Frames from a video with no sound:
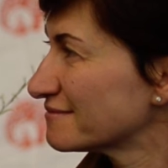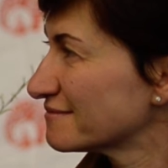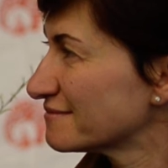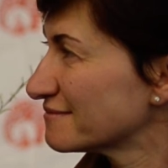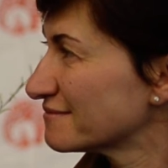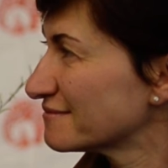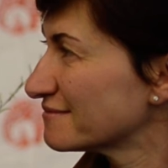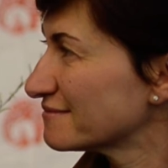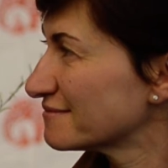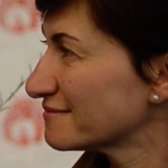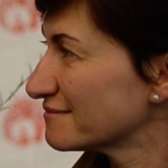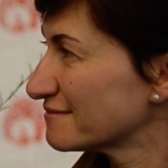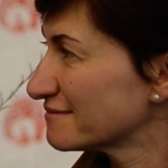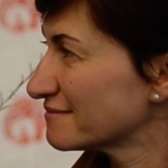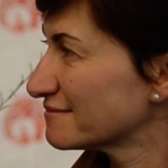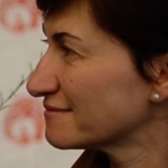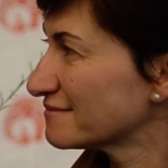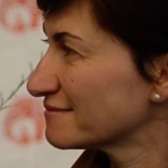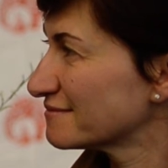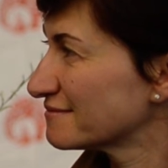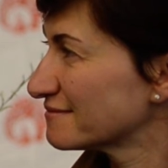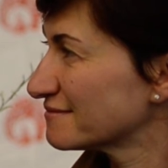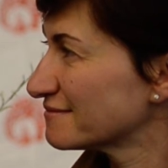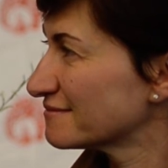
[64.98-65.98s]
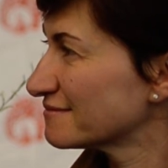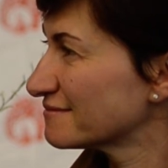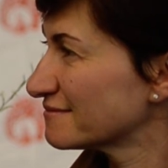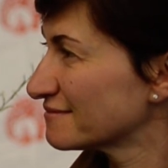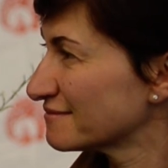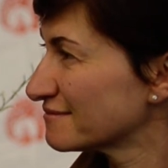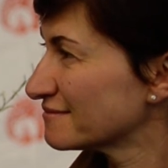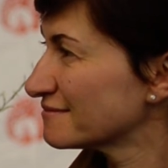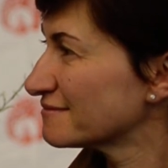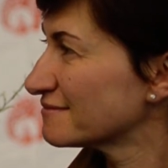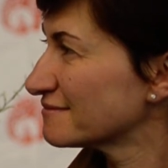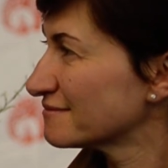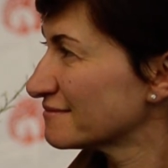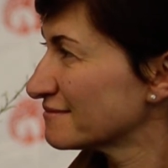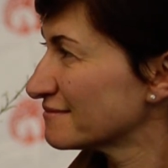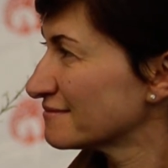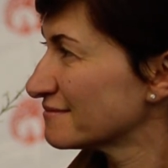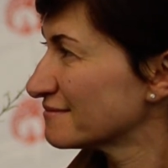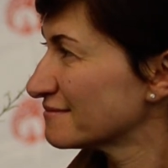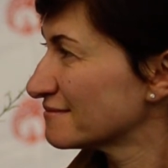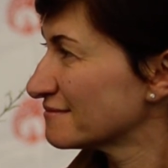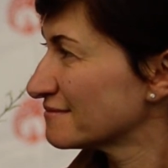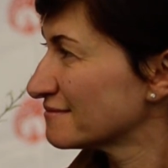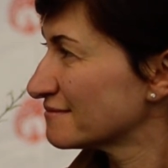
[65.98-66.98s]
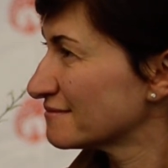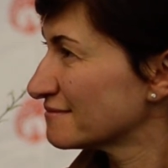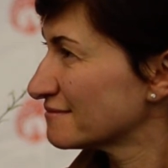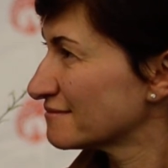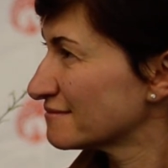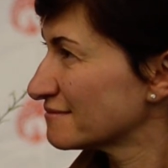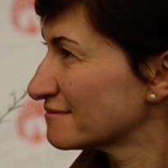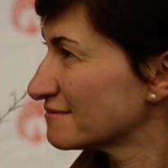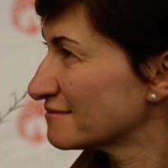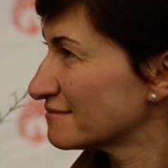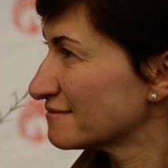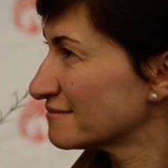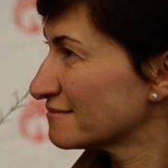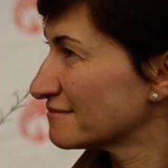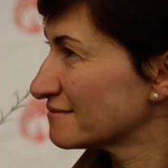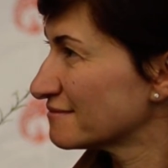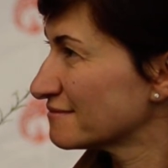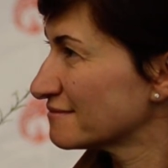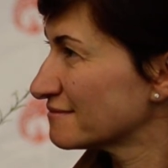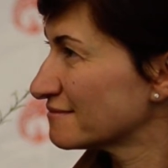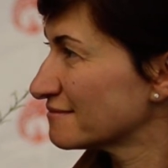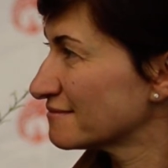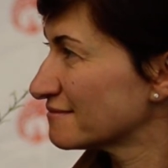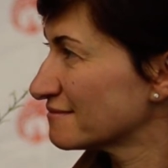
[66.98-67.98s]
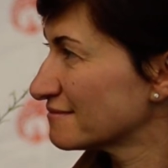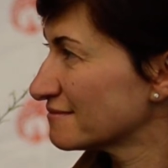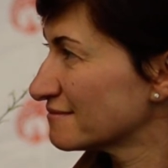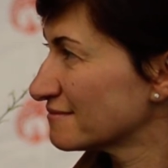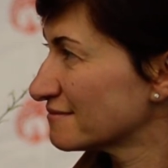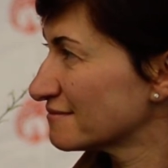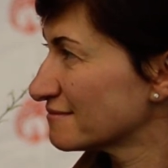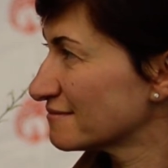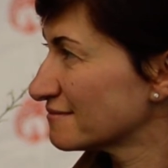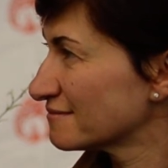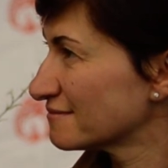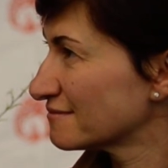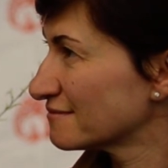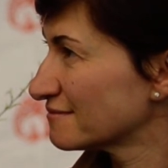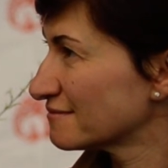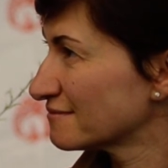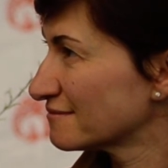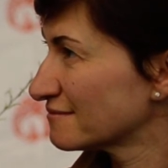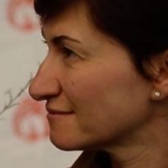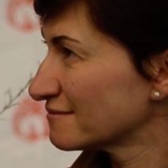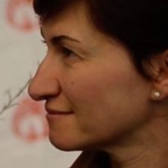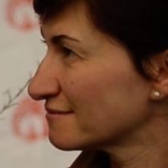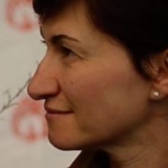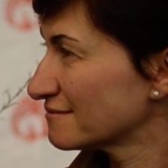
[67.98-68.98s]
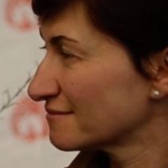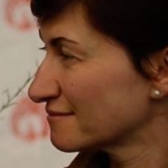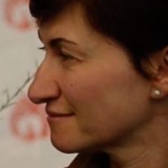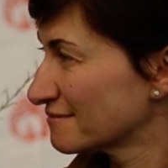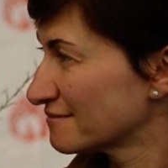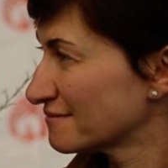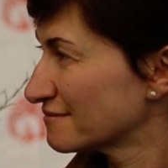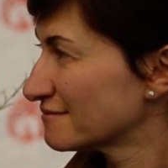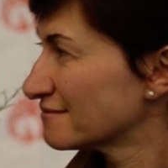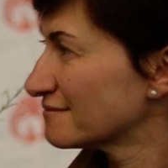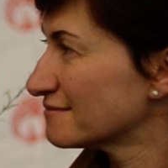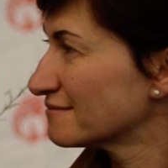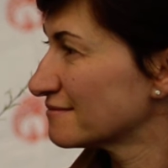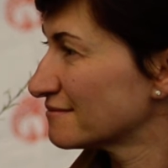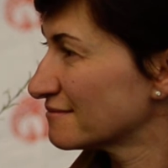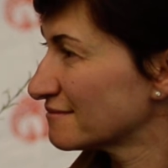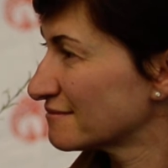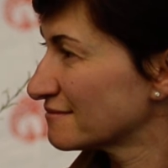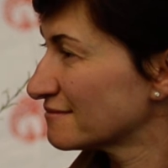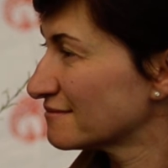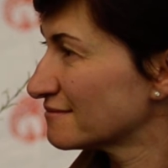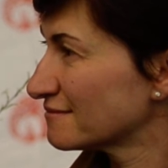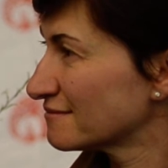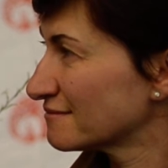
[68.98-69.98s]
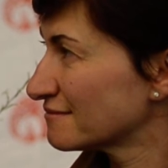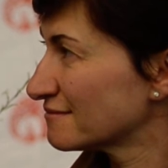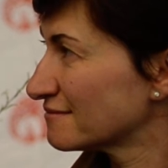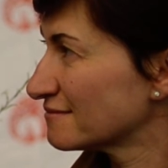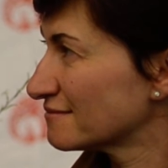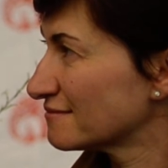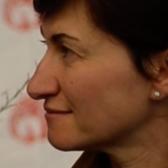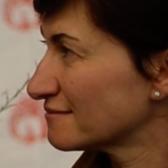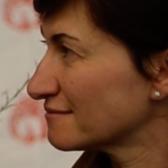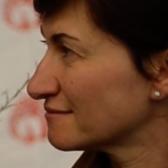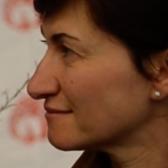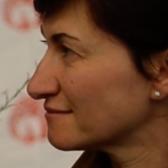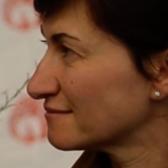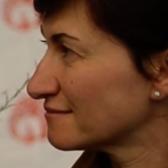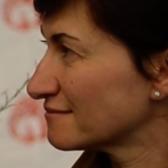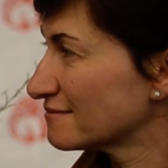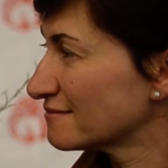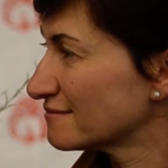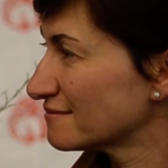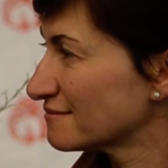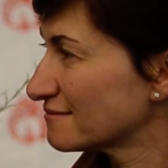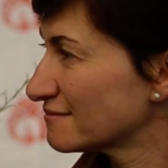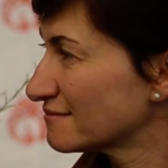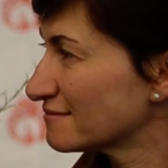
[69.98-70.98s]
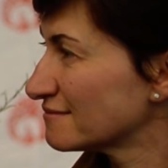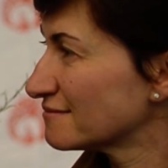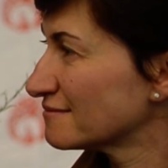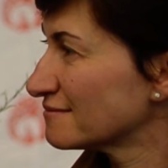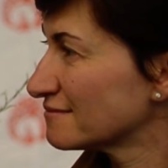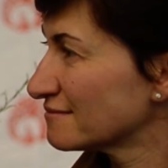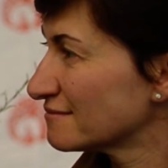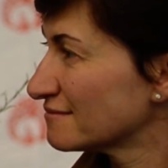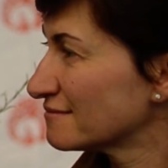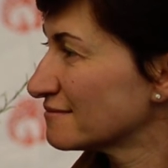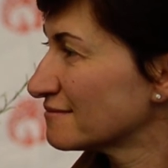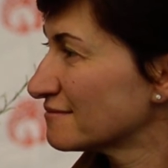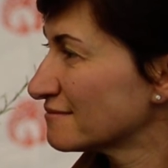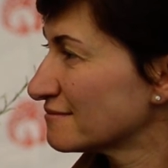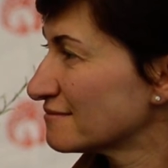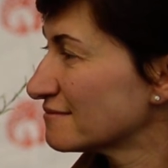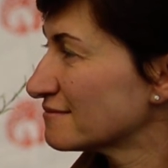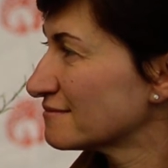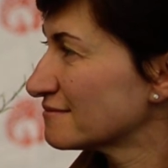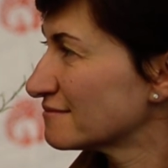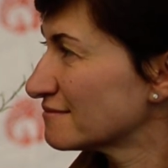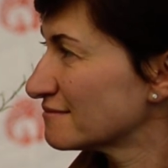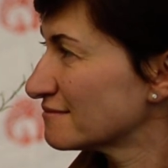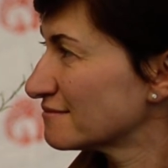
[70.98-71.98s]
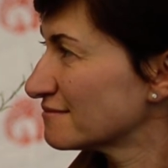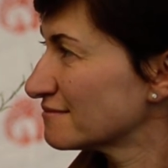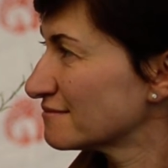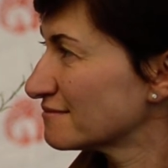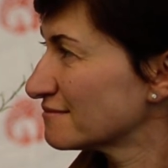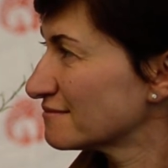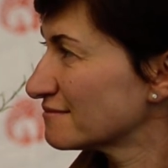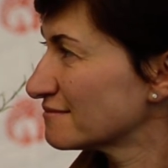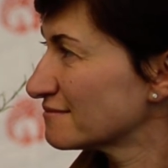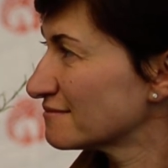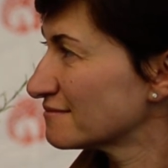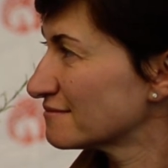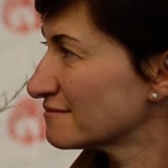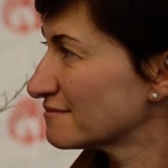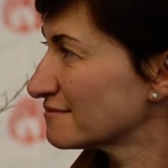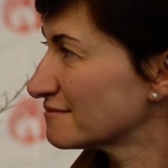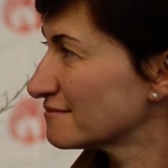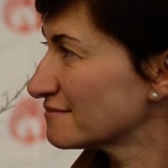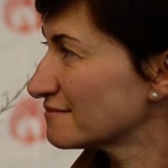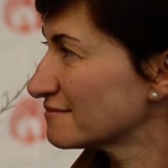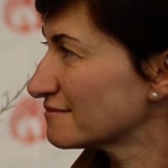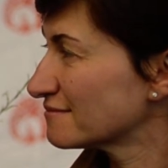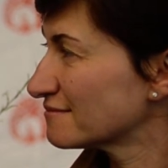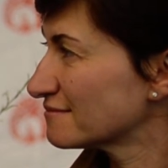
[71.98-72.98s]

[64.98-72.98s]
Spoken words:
[no speech]